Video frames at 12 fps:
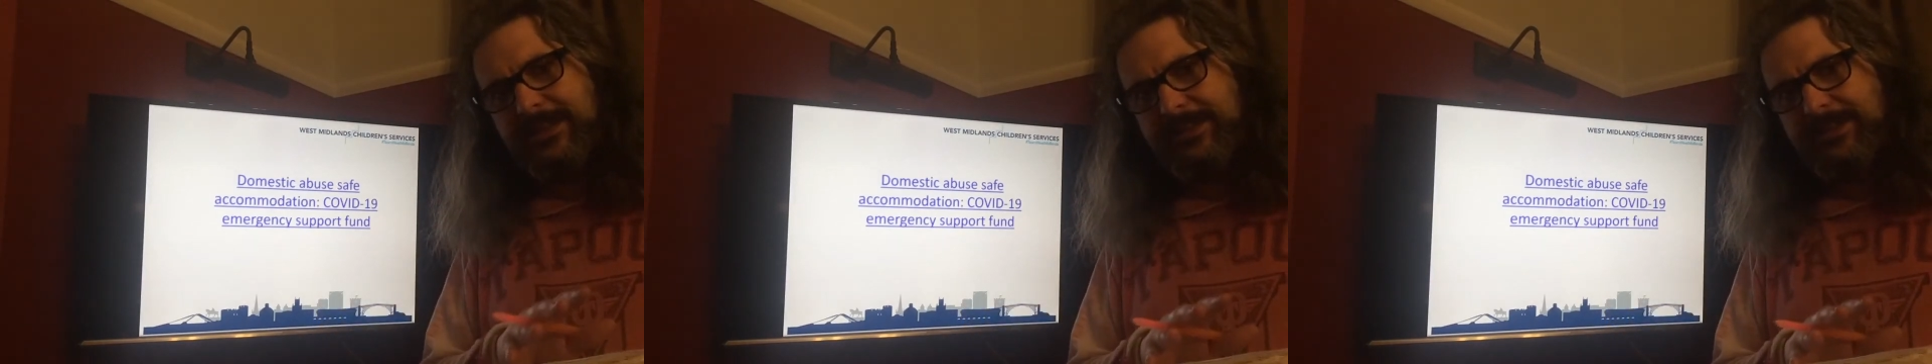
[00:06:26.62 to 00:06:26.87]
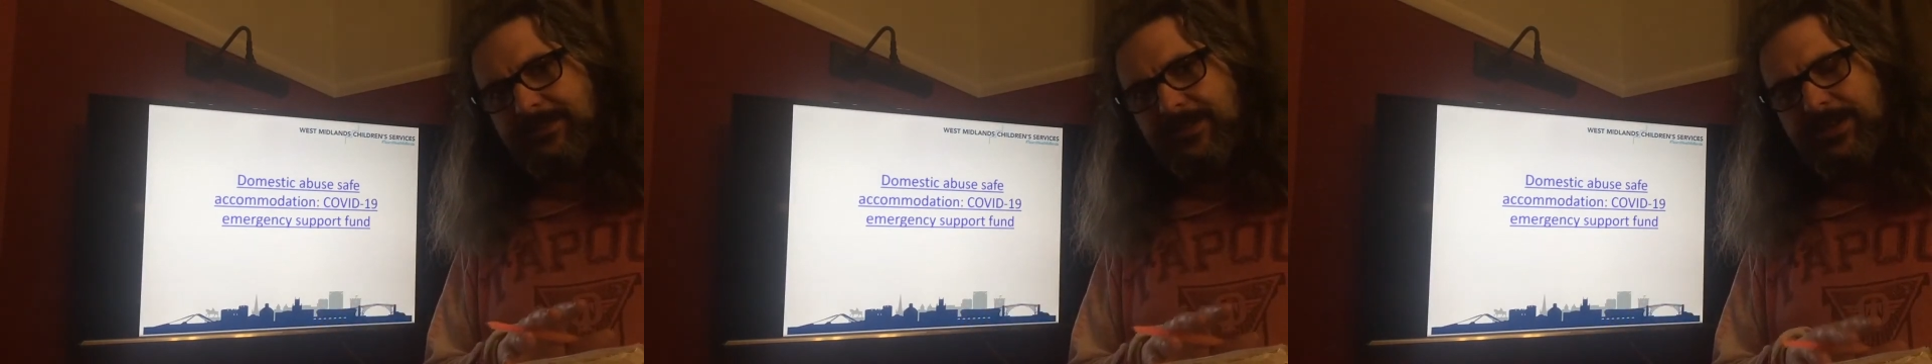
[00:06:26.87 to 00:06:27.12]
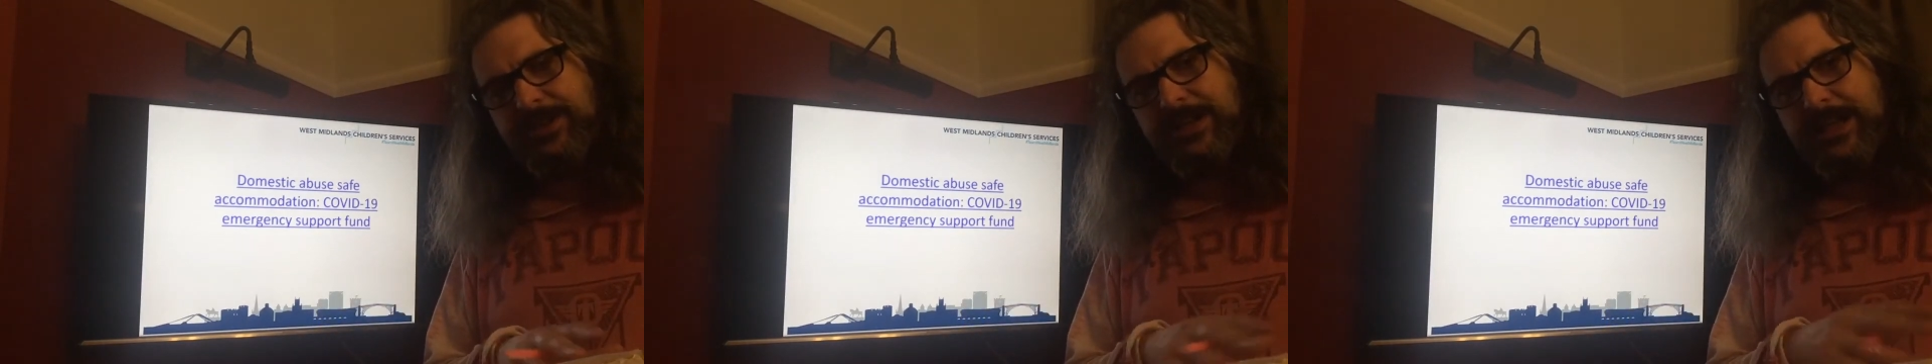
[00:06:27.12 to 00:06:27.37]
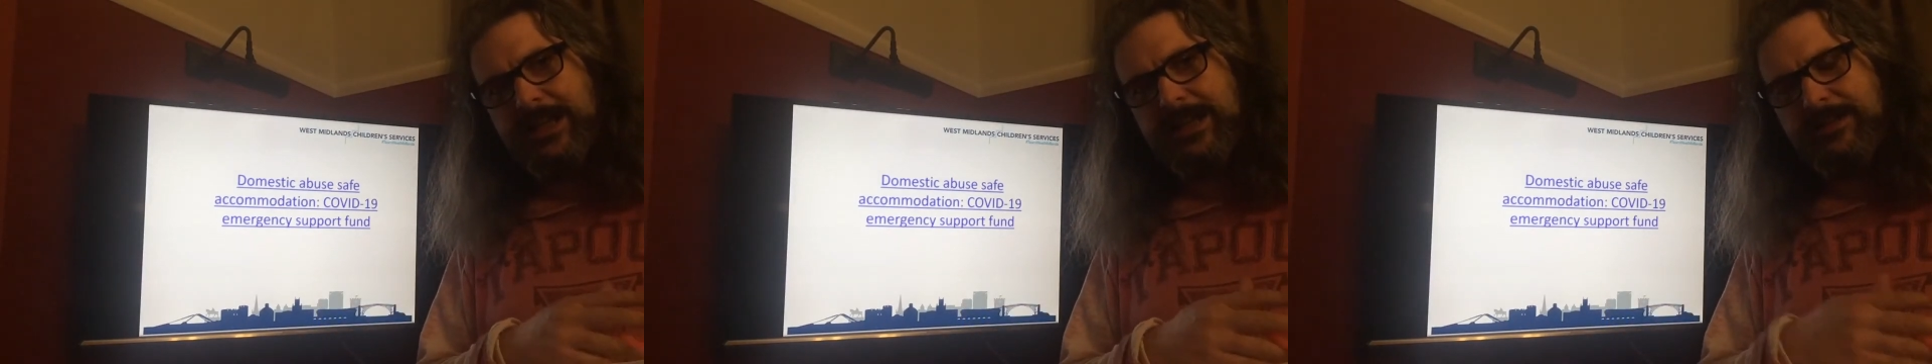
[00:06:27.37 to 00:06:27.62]
this fund
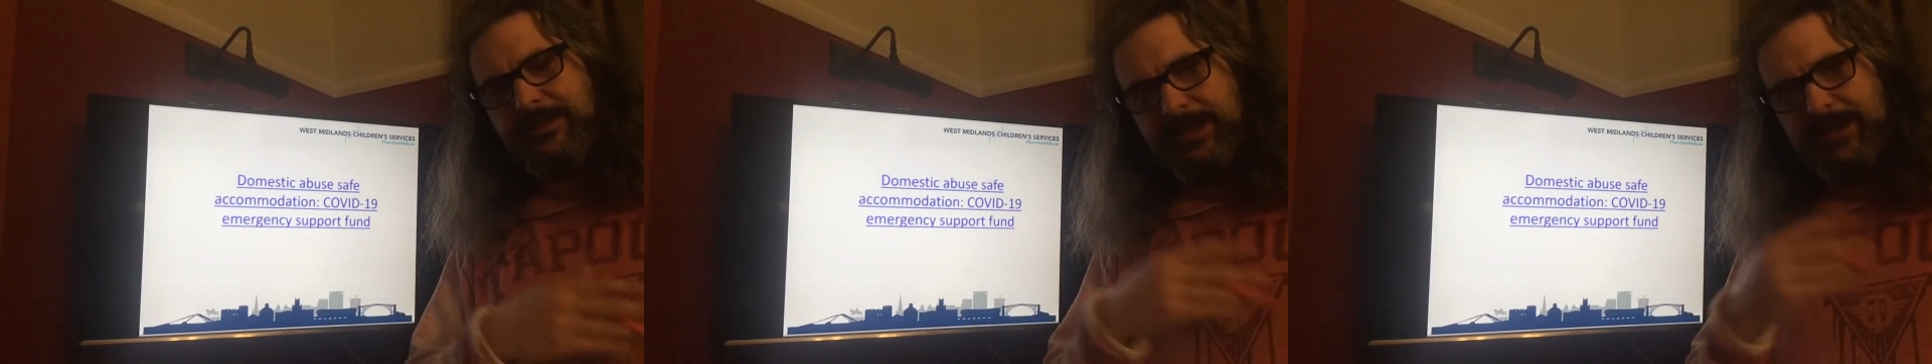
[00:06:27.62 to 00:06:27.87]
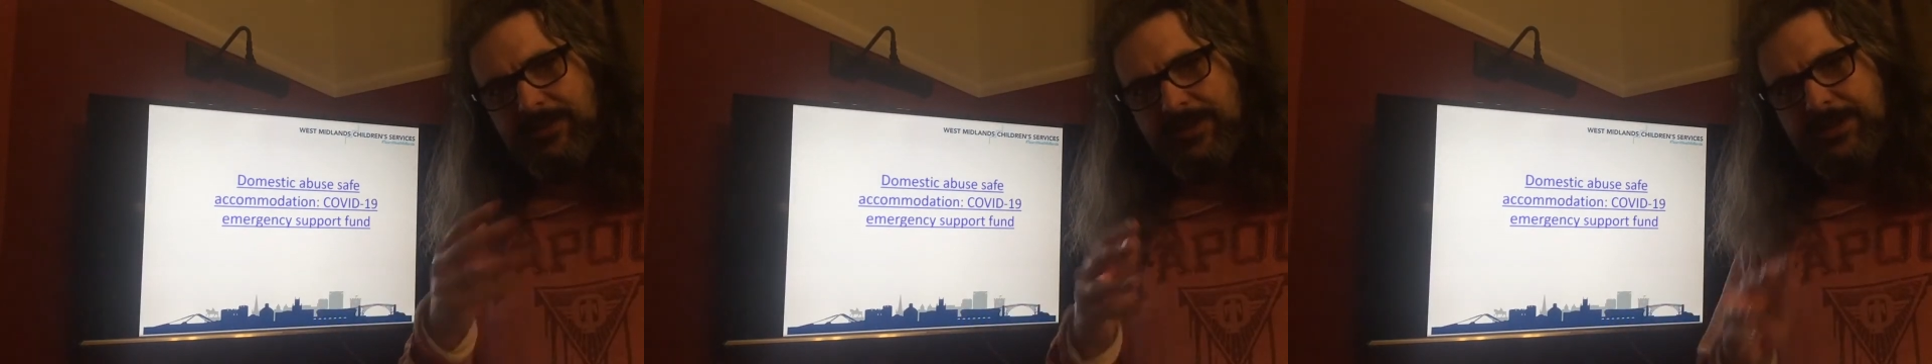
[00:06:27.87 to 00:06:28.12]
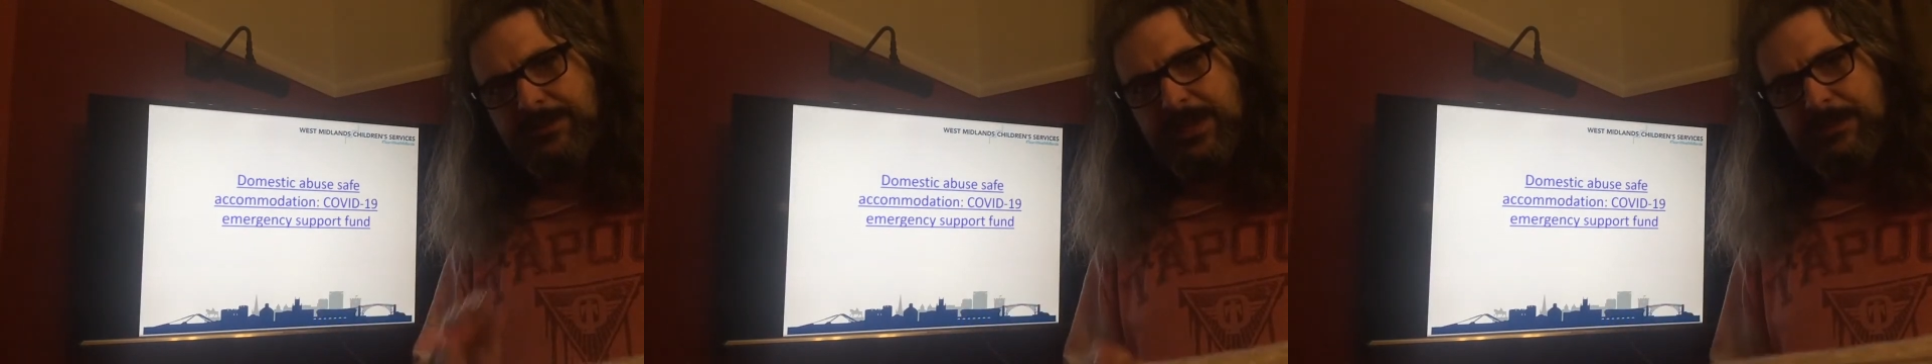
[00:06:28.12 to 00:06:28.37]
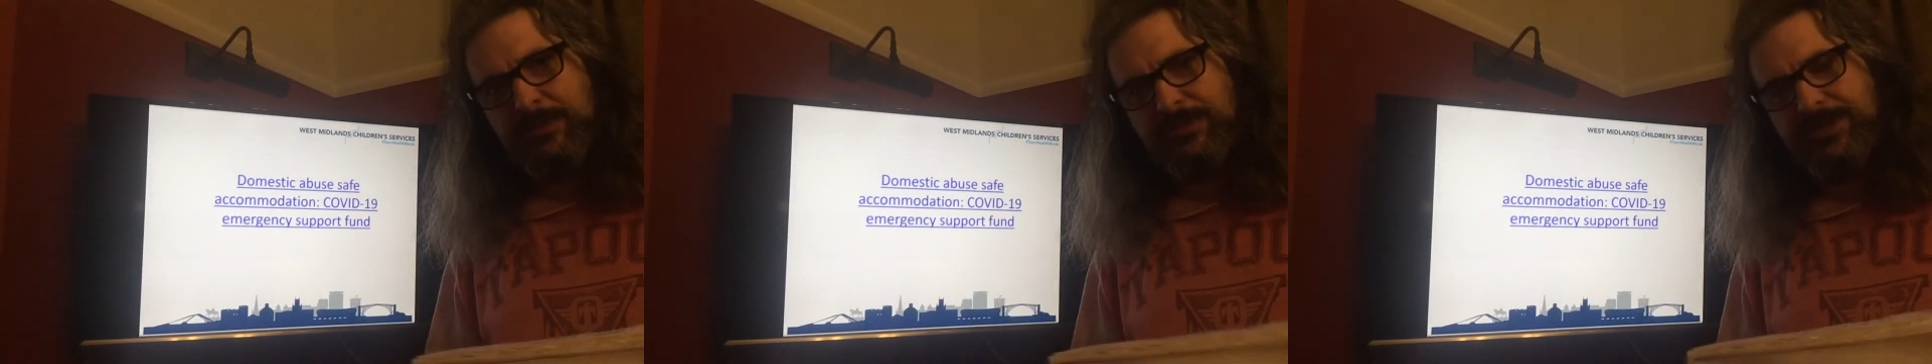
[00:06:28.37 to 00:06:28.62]
and encouraged
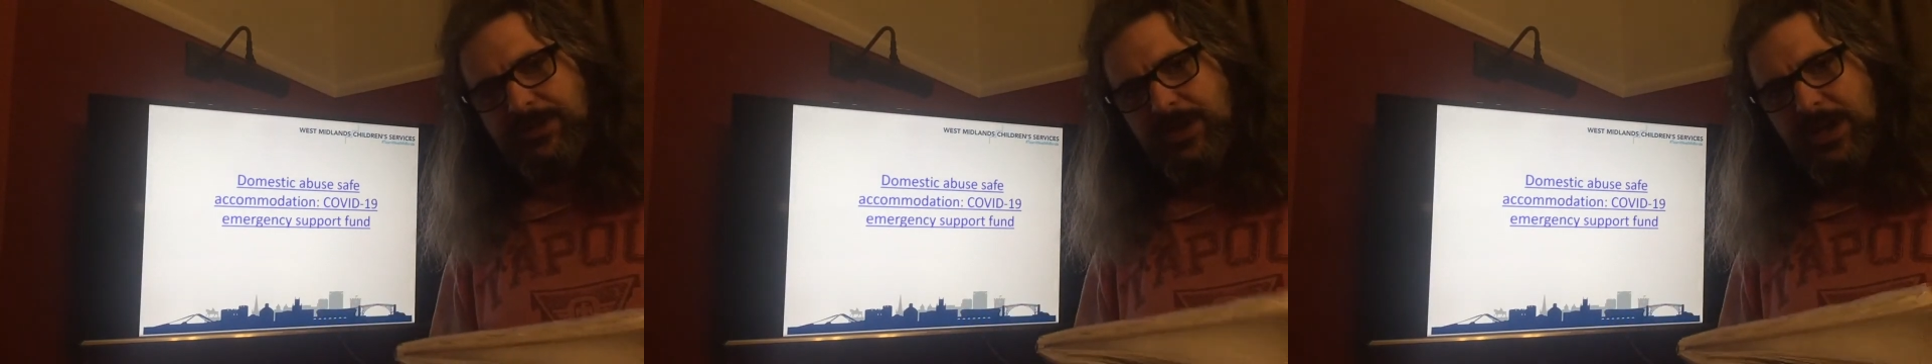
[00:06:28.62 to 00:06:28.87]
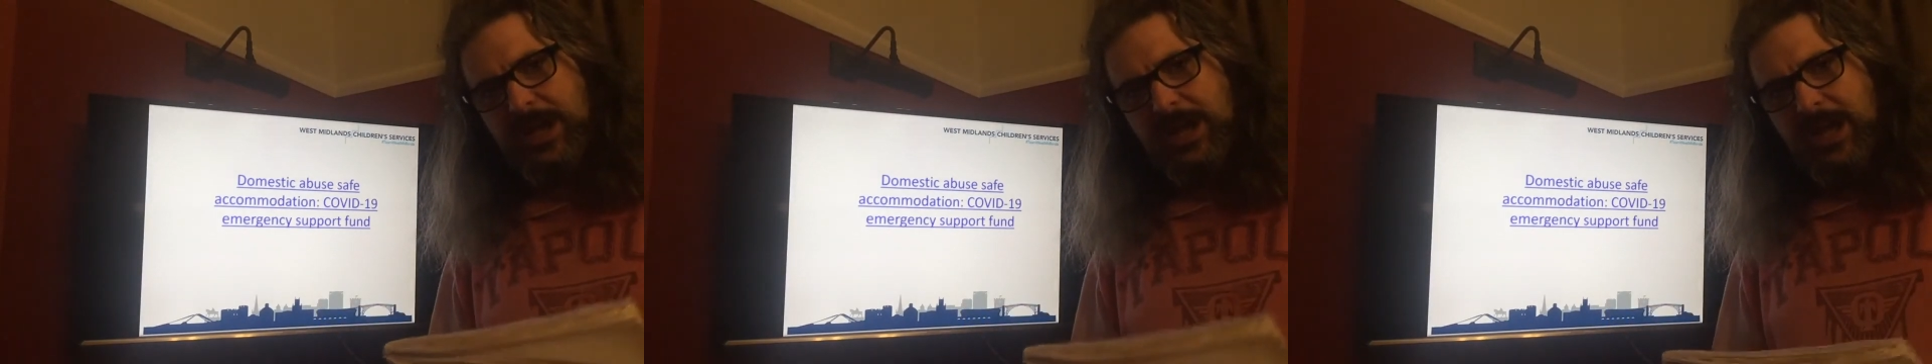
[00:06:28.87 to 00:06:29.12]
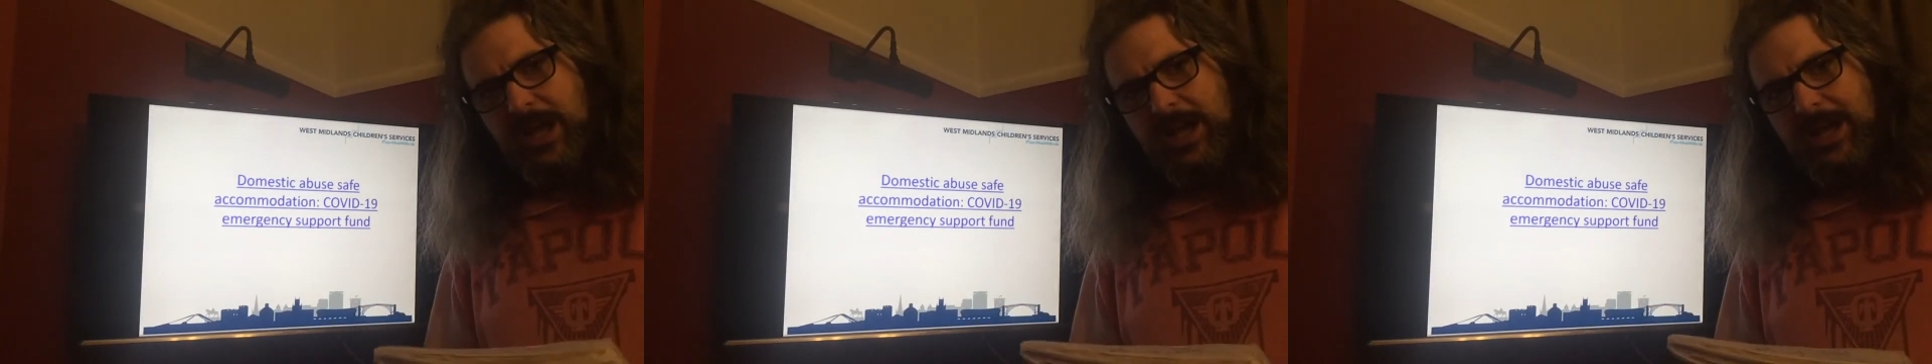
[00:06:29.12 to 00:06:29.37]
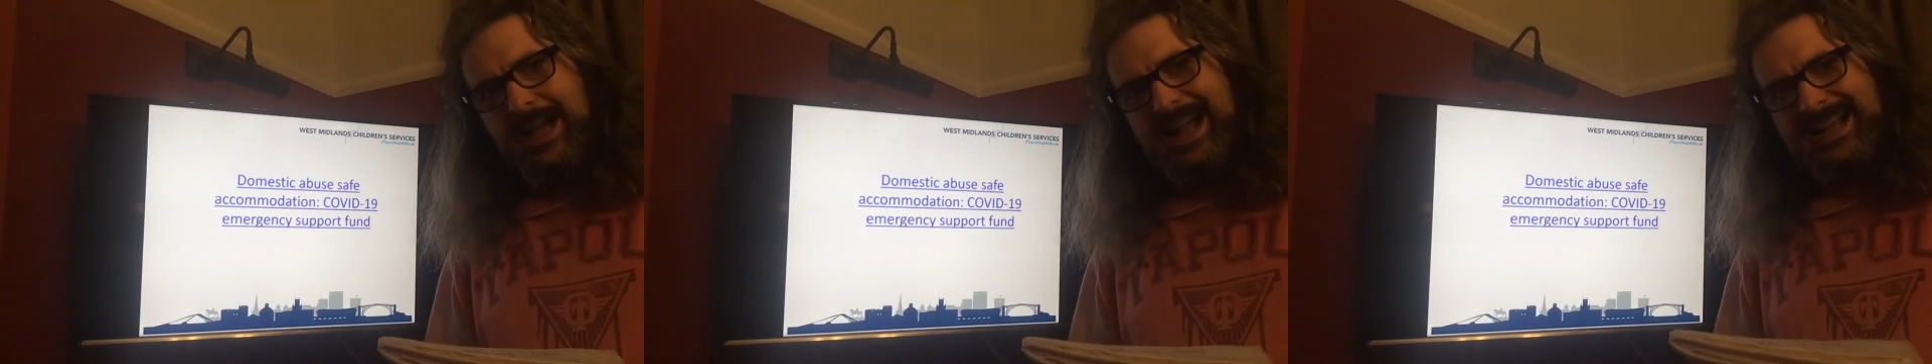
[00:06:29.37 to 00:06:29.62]
people to
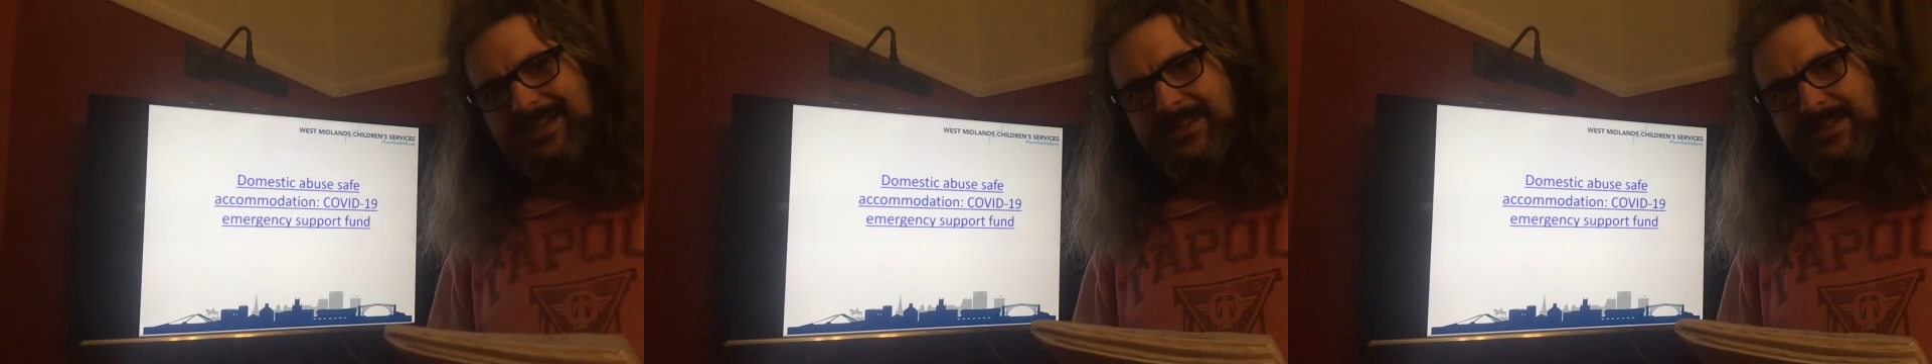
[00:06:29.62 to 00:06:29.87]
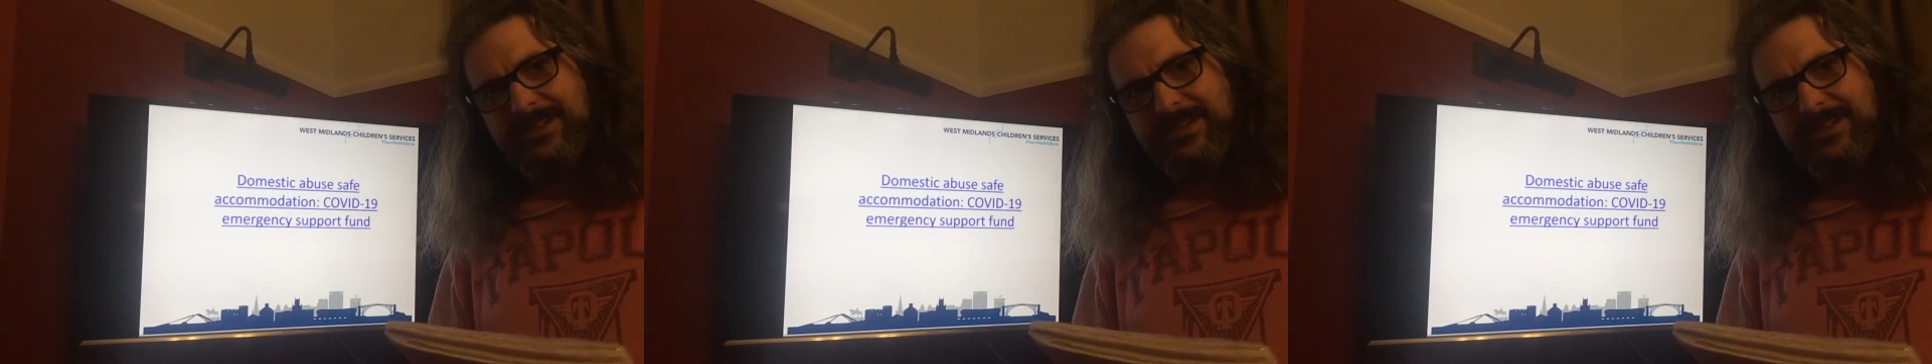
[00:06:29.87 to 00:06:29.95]
access